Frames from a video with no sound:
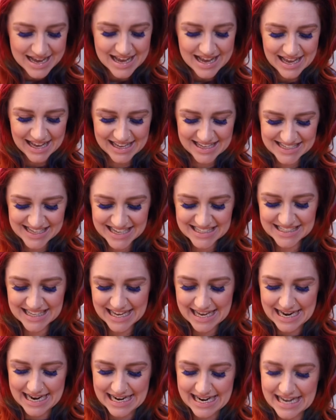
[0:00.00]
It says,
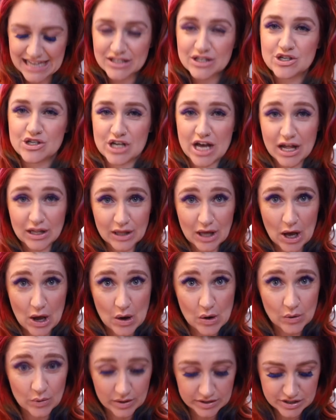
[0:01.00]
eating
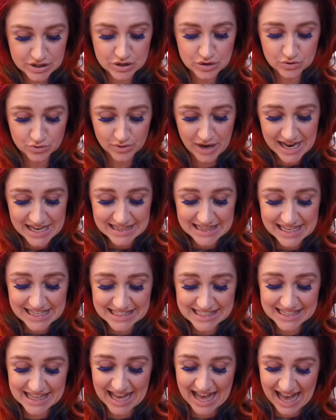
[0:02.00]
Jell-O
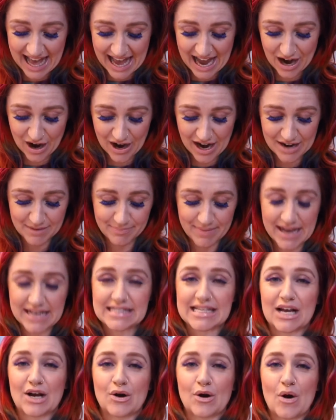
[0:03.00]
strengthens the hair and
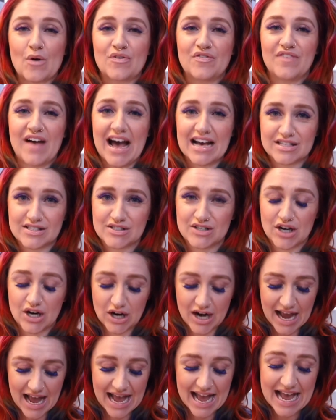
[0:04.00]
makes it grow
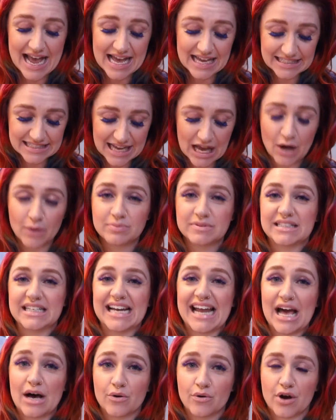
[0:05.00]
faster and helps
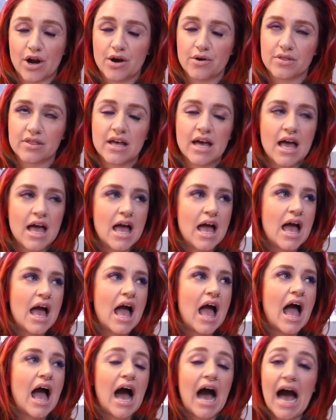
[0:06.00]
nail growth.
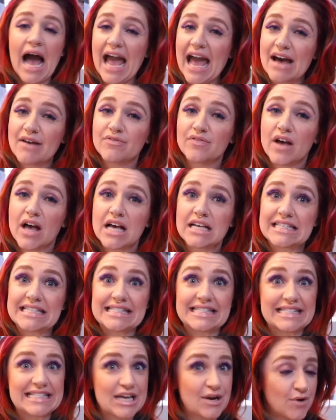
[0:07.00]
I have
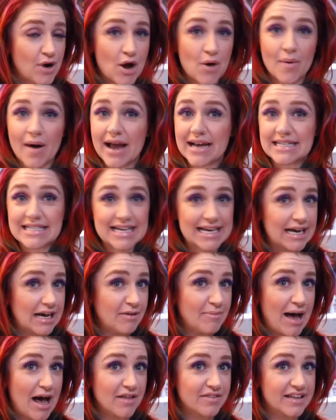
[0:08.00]
zero idea
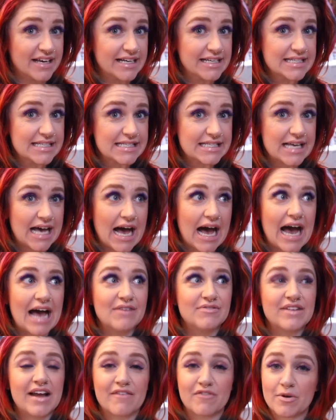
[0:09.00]
about this.
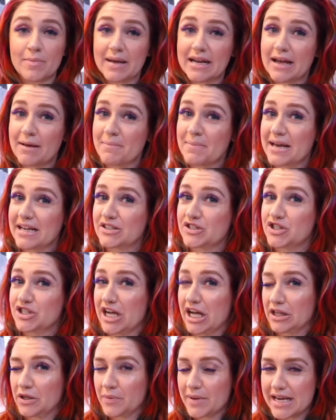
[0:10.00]
I've never been a big
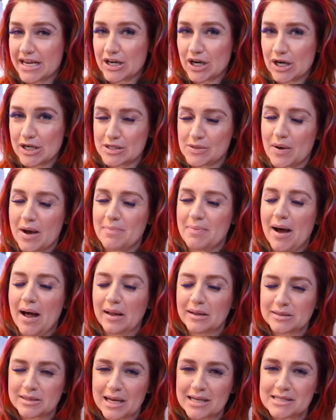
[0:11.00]
Jell-O eater, so I
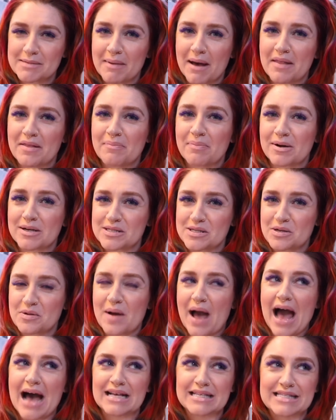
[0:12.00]
apologize about the person who
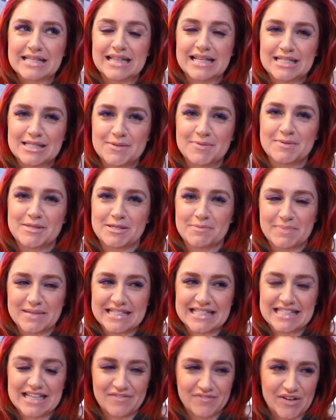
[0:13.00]
asked this
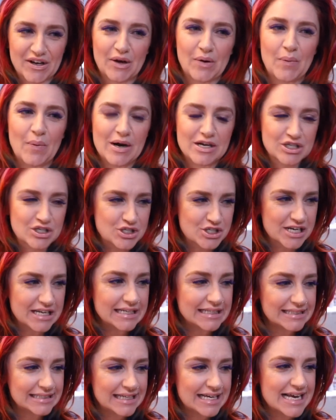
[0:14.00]
specific
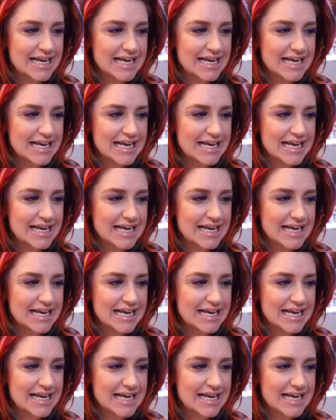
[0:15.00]
question,